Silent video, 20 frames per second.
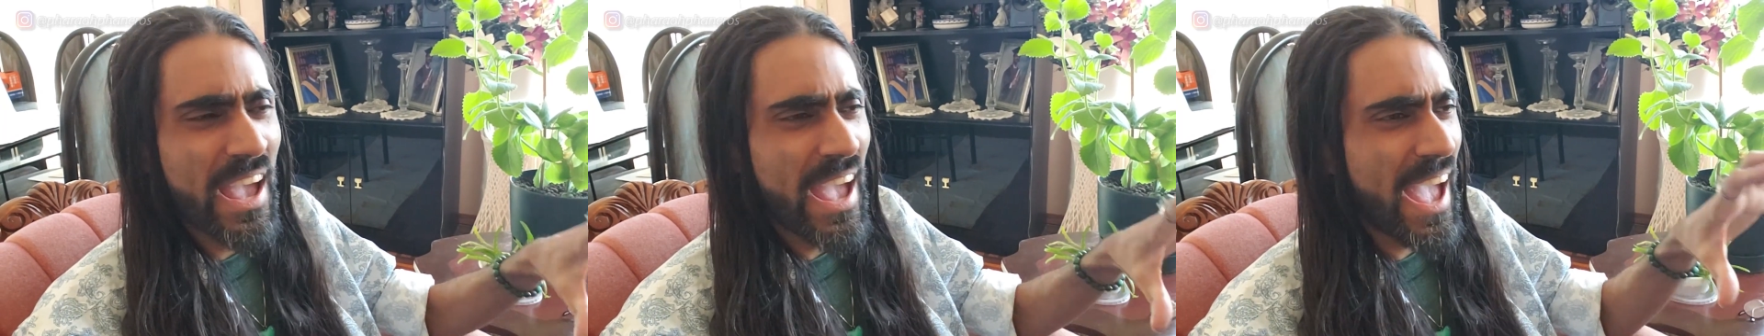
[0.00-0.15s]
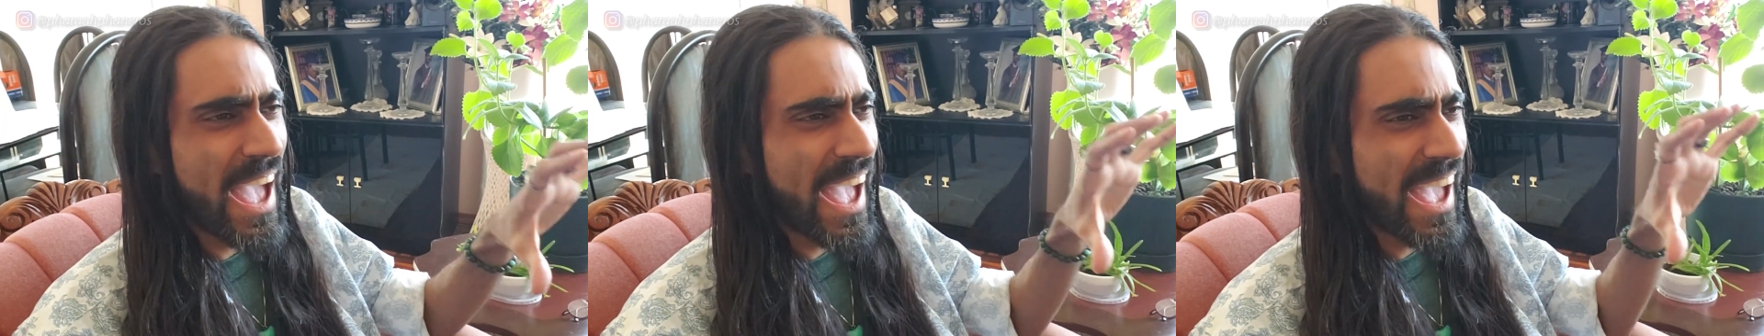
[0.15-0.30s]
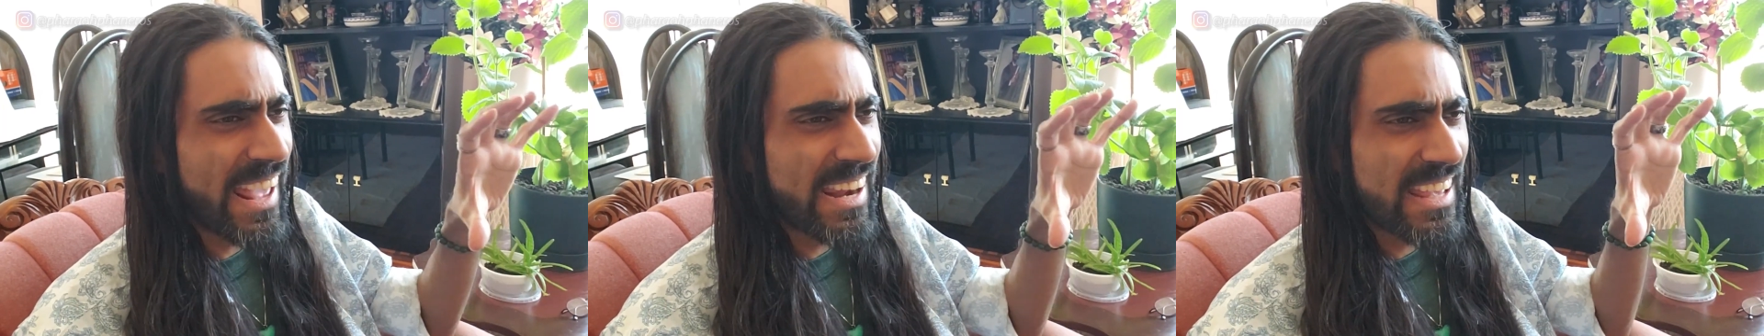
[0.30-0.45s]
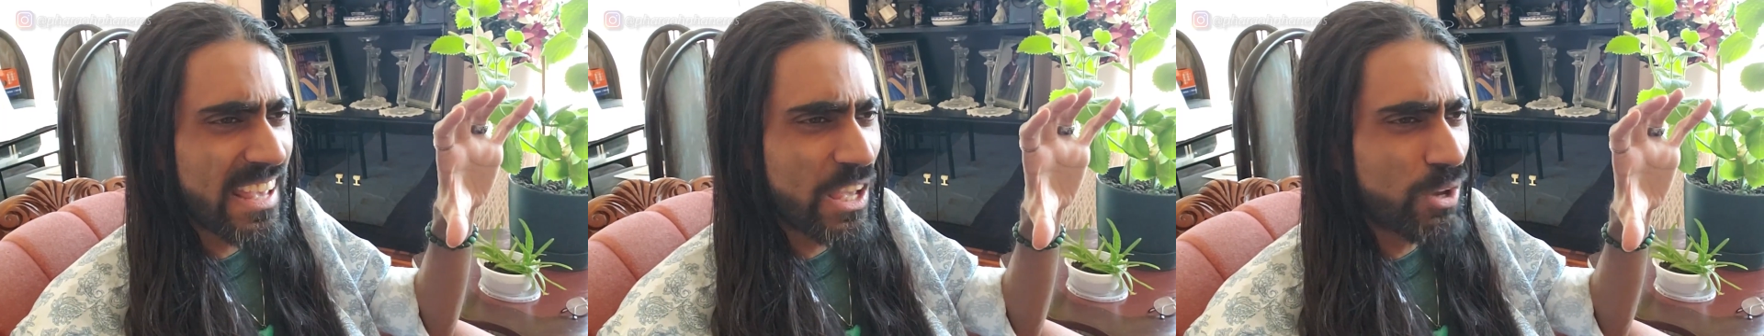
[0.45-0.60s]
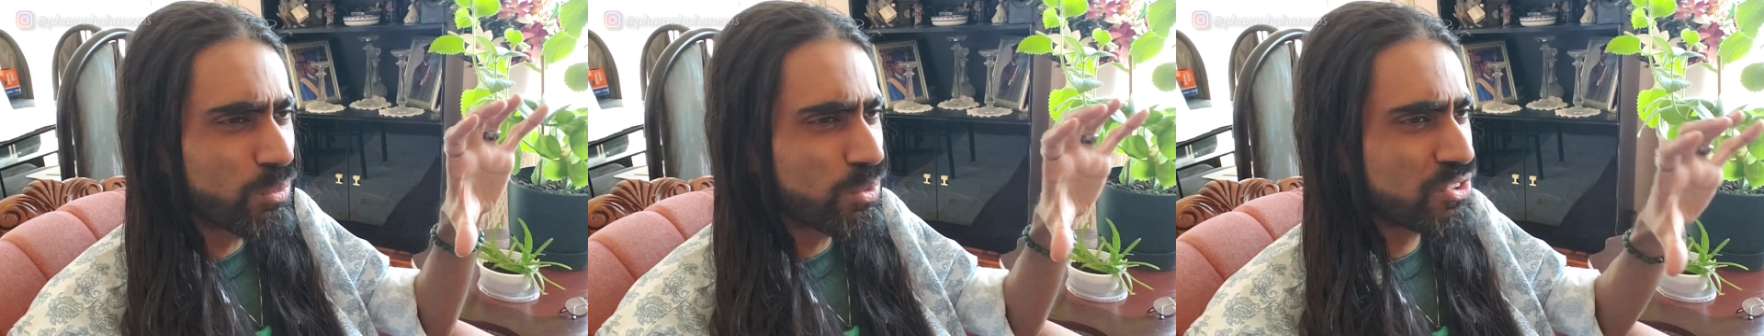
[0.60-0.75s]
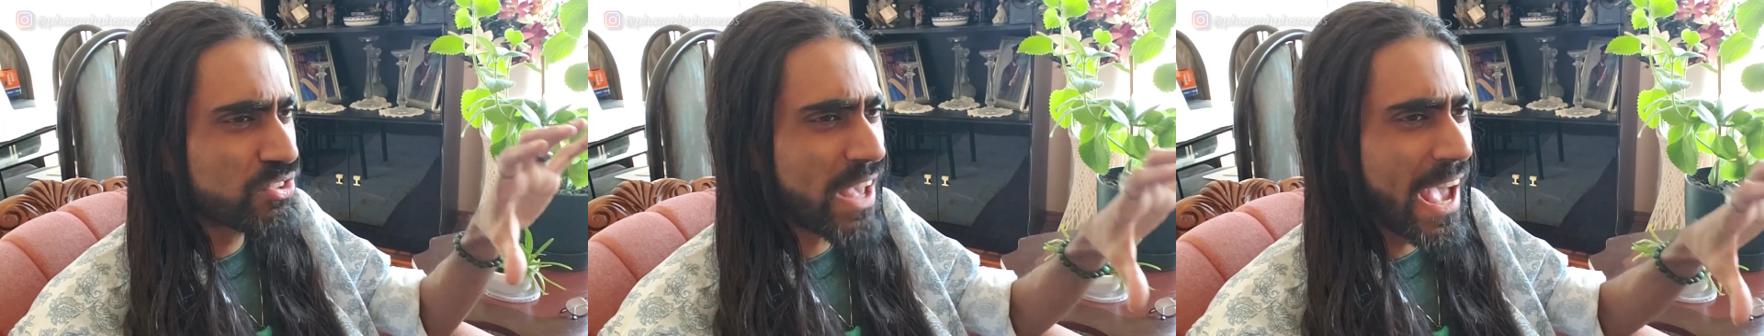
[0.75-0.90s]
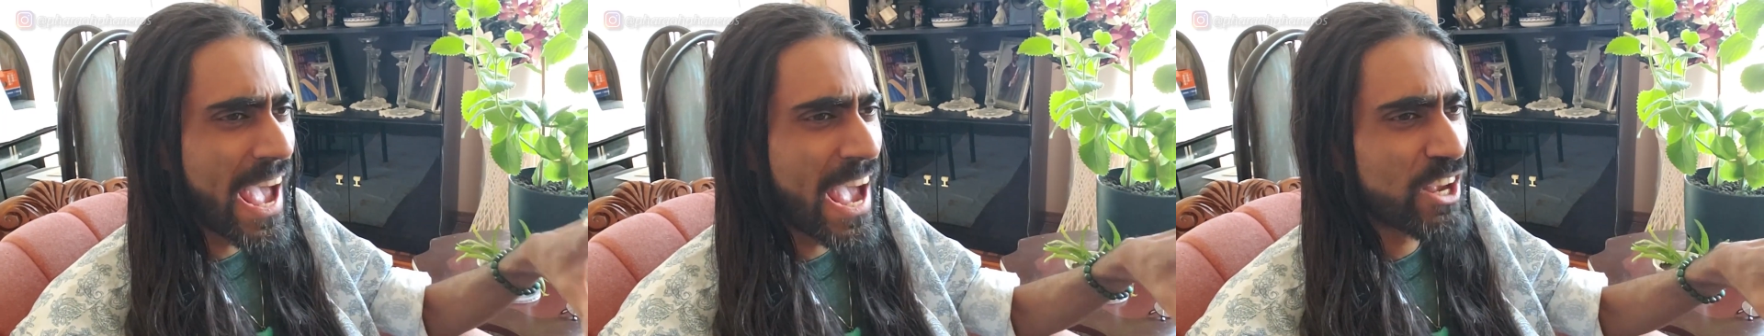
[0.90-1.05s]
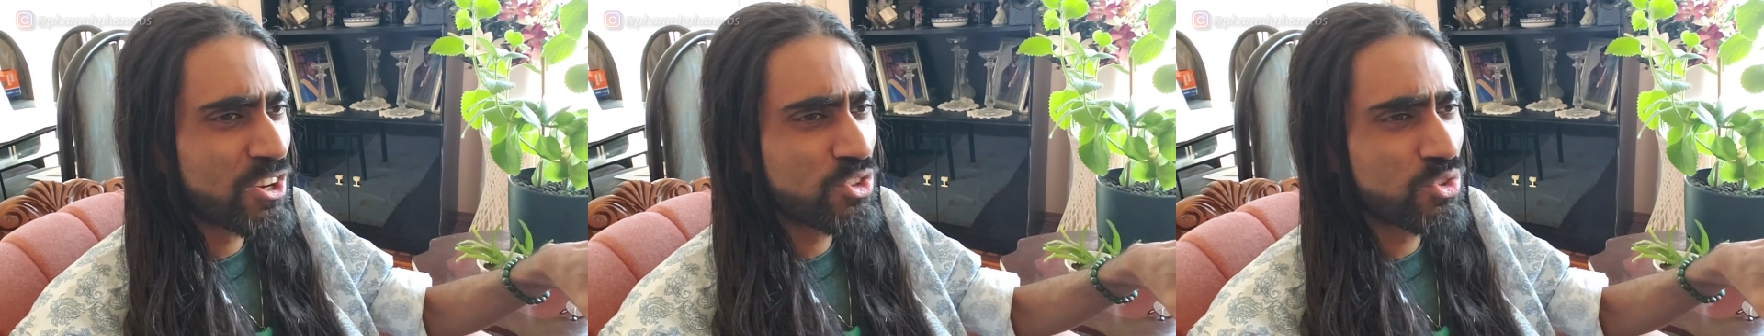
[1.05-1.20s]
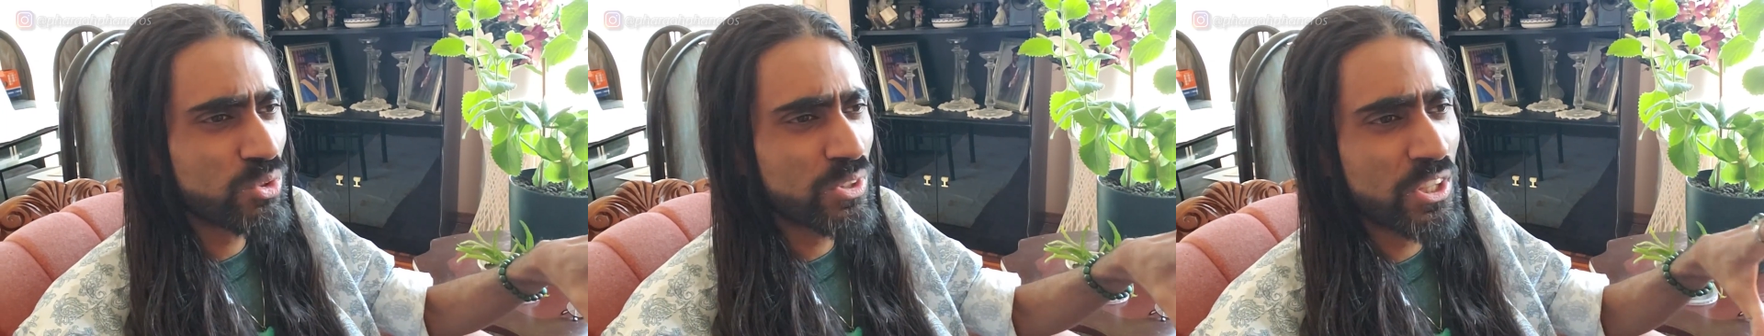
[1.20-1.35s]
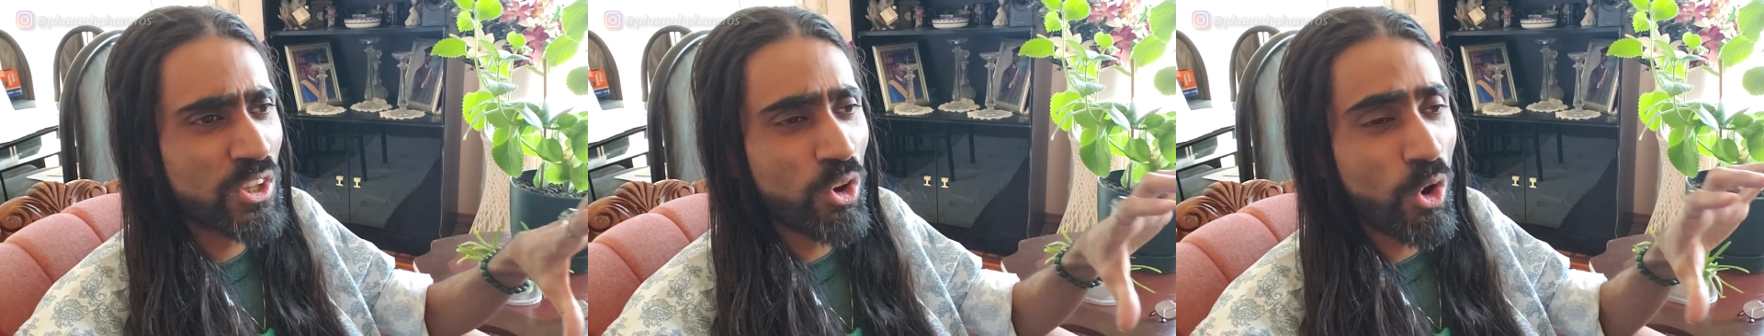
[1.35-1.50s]
and it was
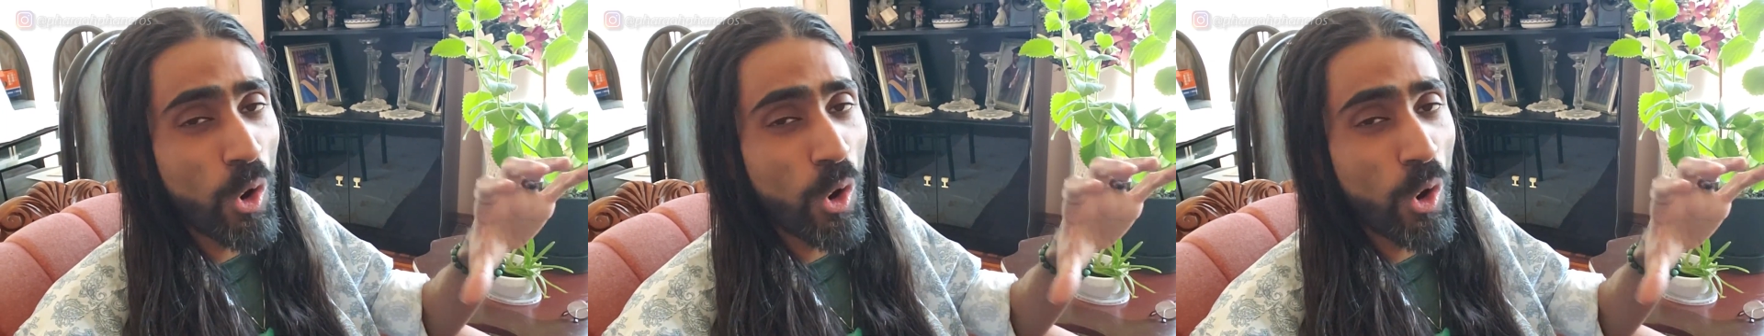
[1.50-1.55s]
actually an